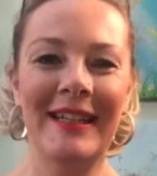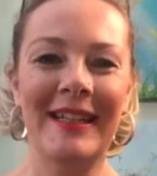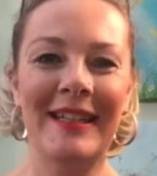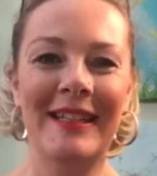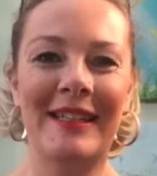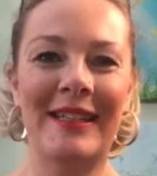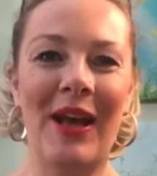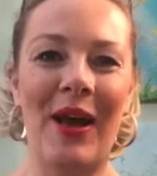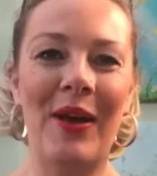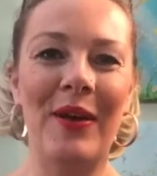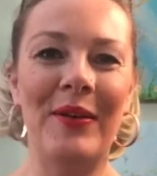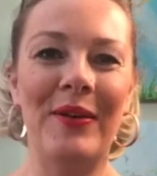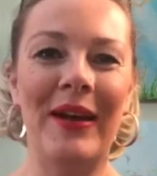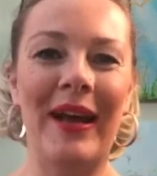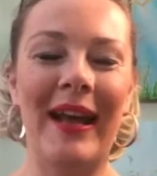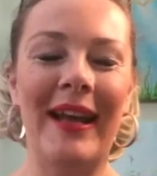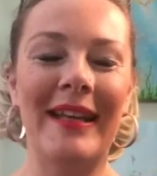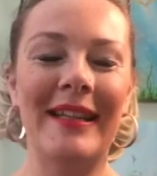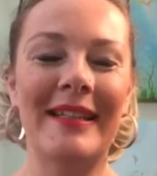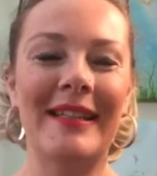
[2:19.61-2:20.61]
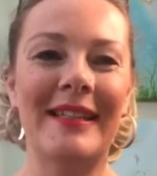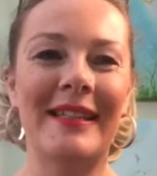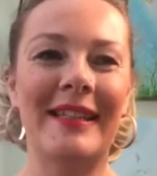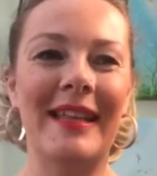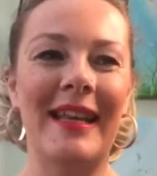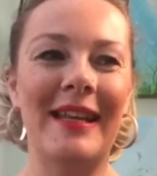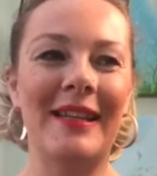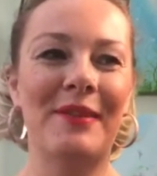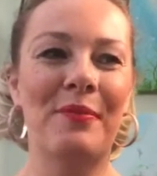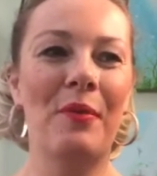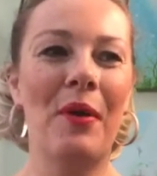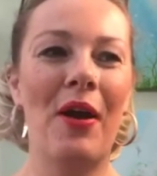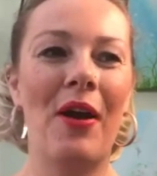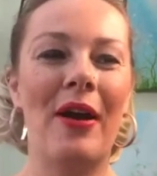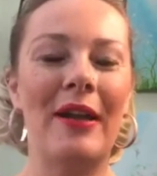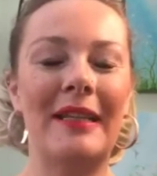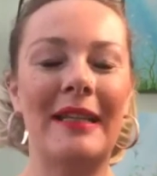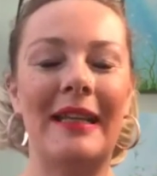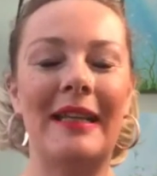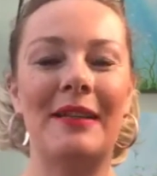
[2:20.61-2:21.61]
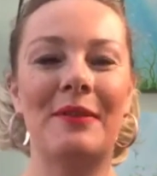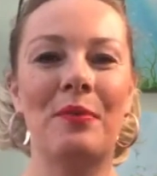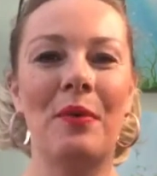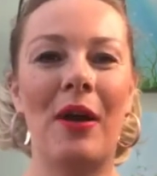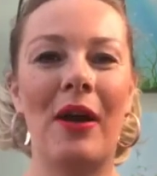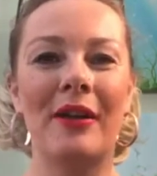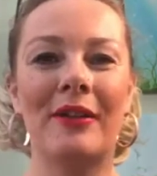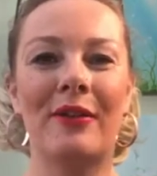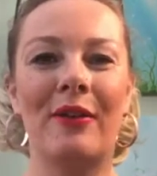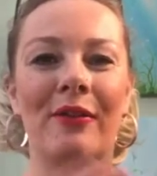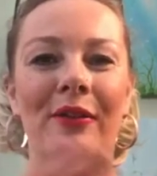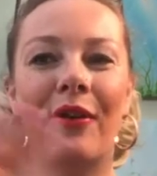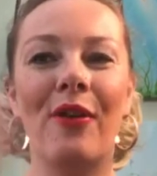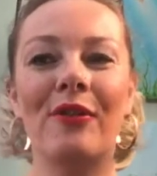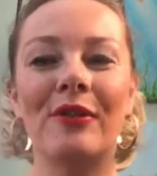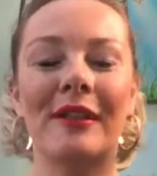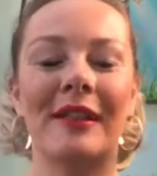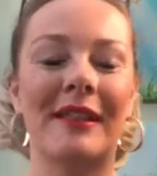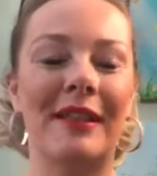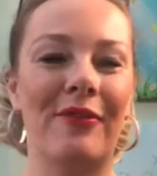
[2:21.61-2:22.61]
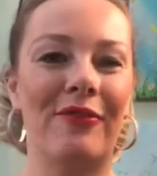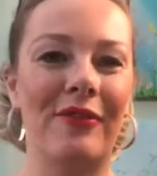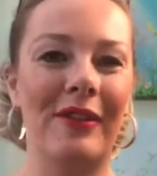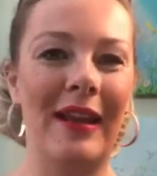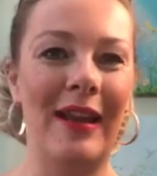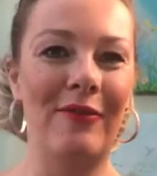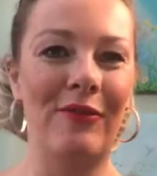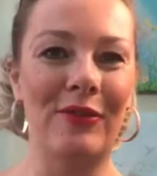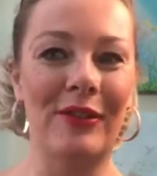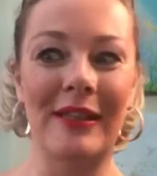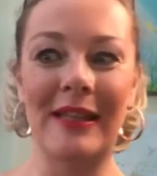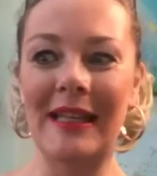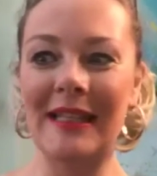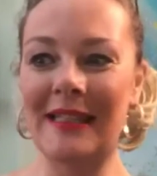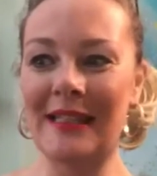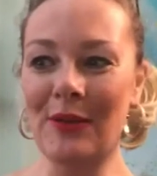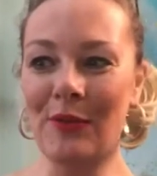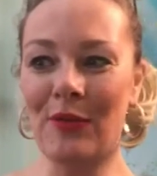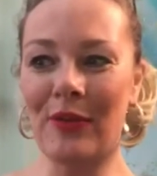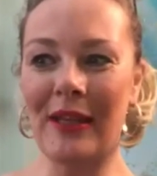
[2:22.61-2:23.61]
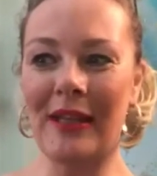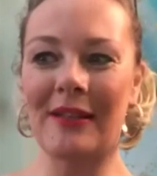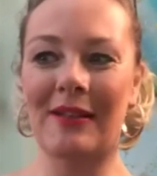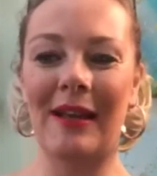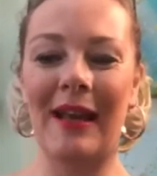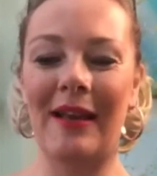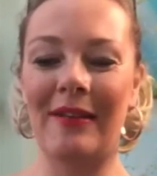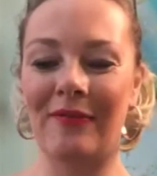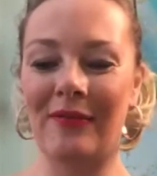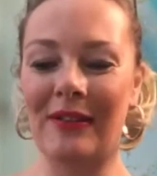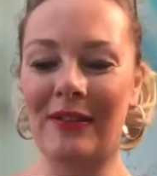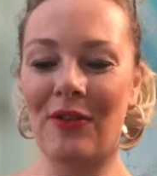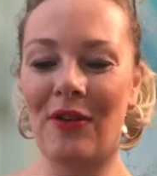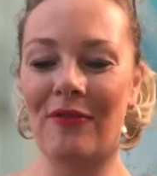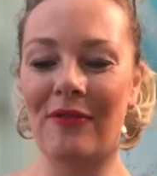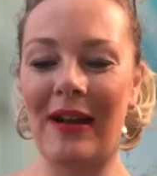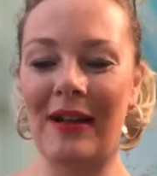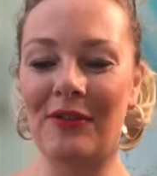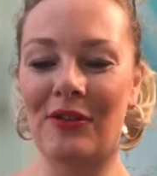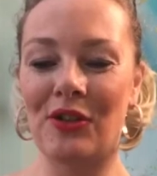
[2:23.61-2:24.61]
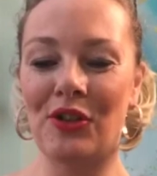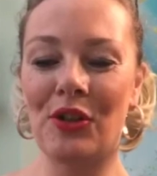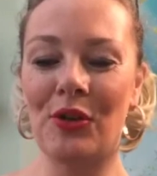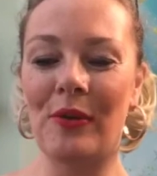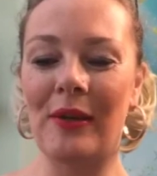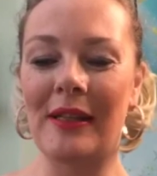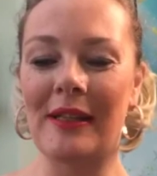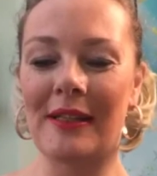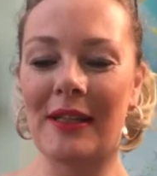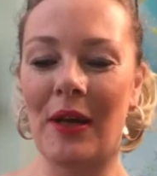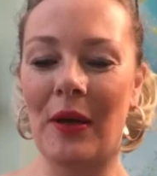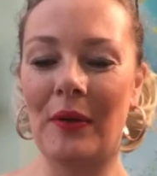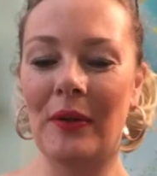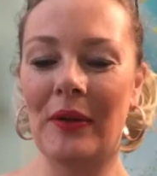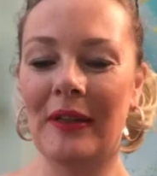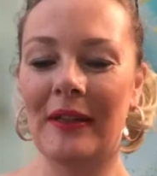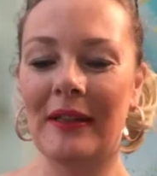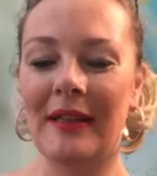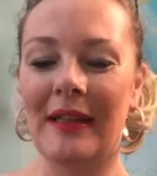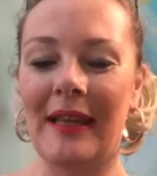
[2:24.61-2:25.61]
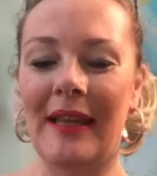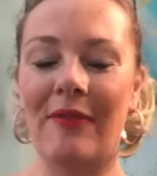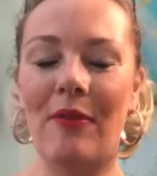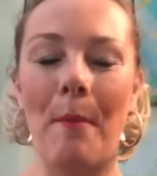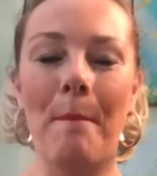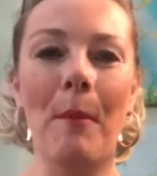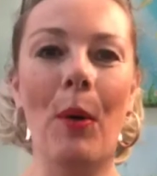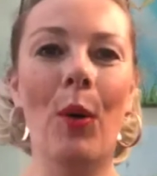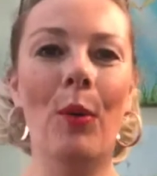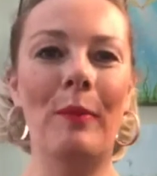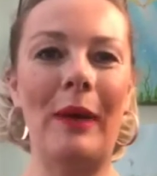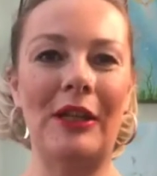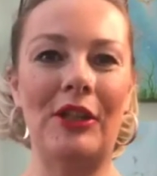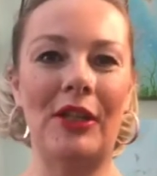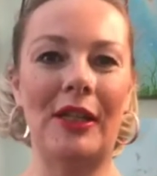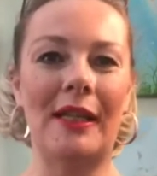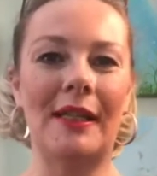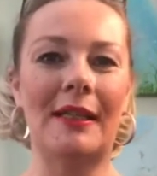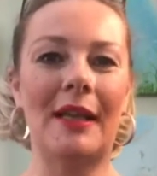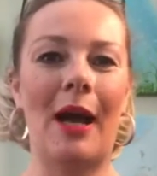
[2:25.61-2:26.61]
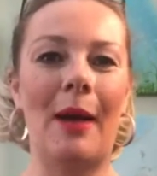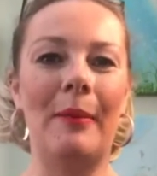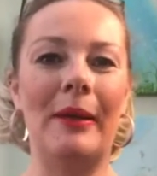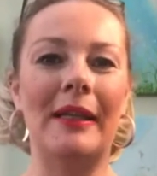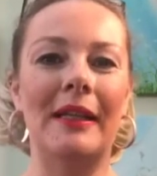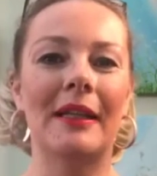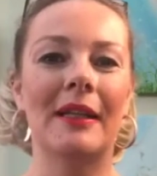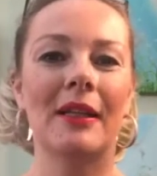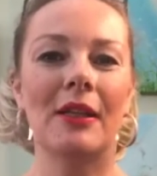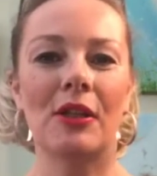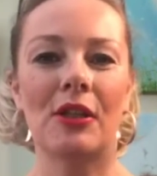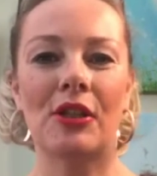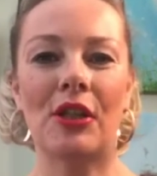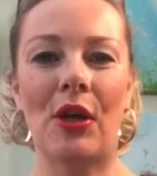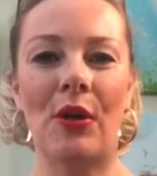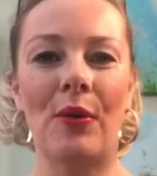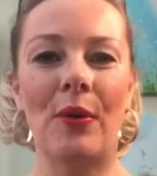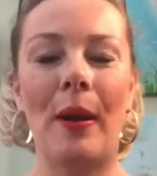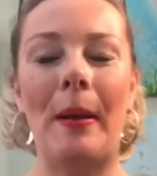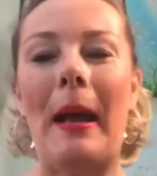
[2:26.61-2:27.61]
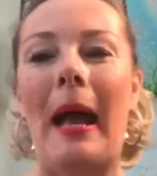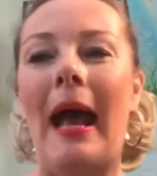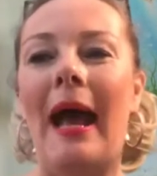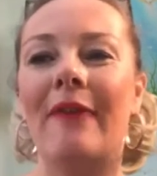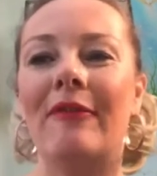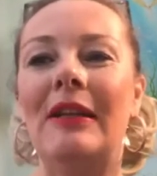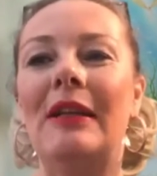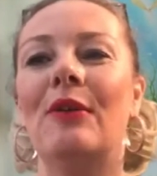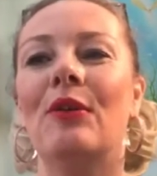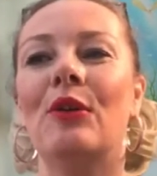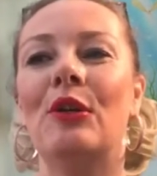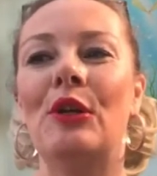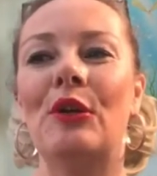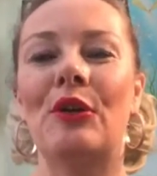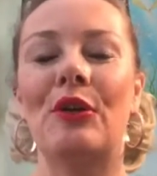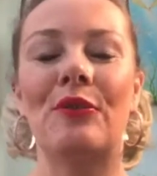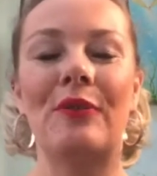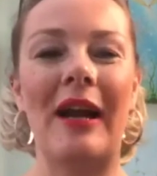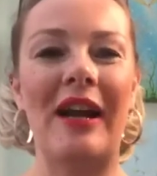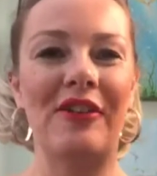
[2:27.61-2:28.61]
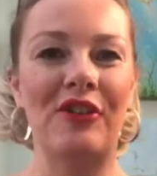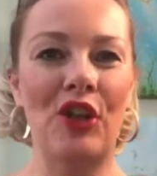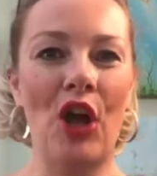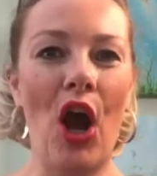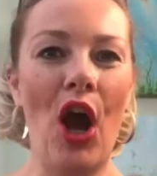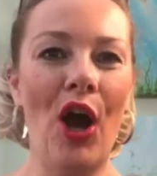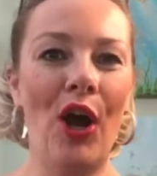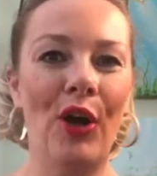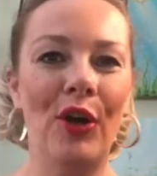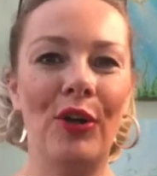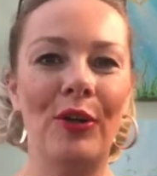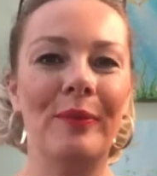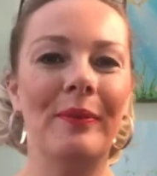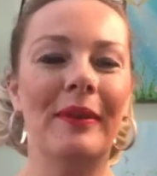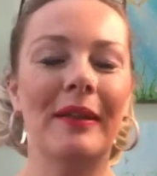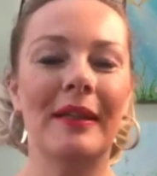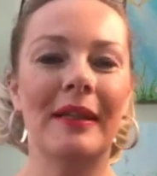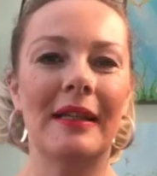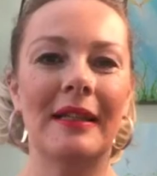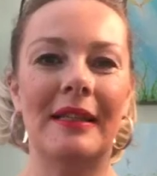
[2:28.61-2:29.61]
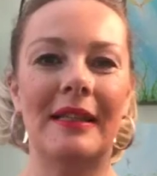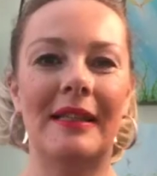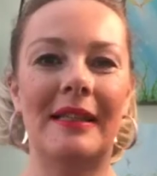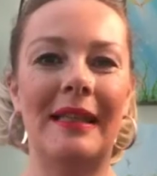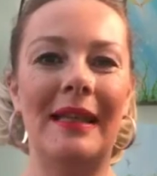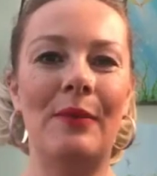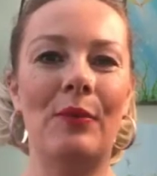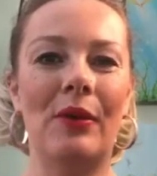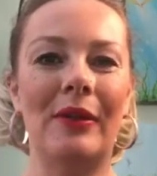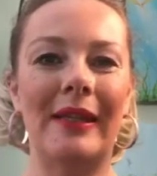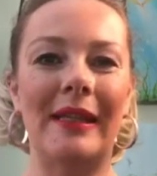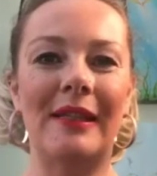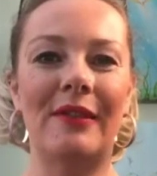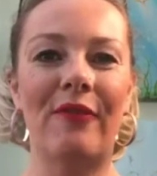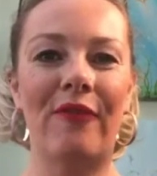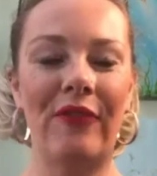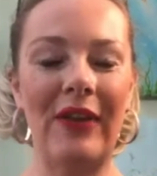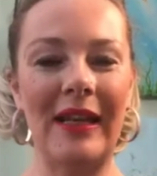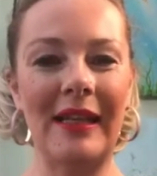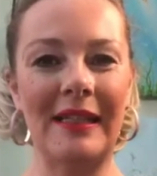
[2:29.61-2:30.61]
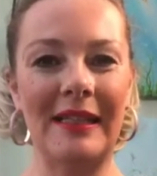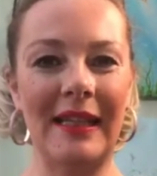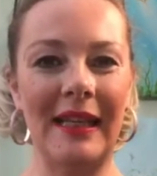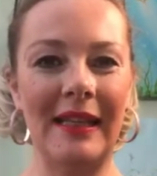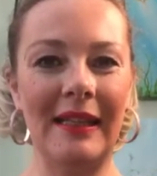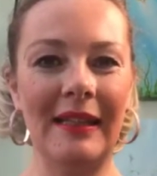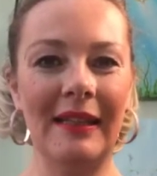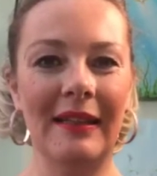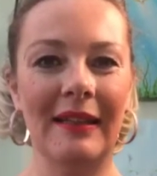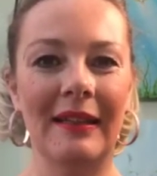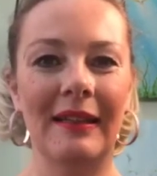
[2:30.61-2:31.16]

So it's worked, and it's worked on lots of different levels, and there's still things I haven't got round to doing, so even more magic is coming. So have a little look around your home to see what needs fixing.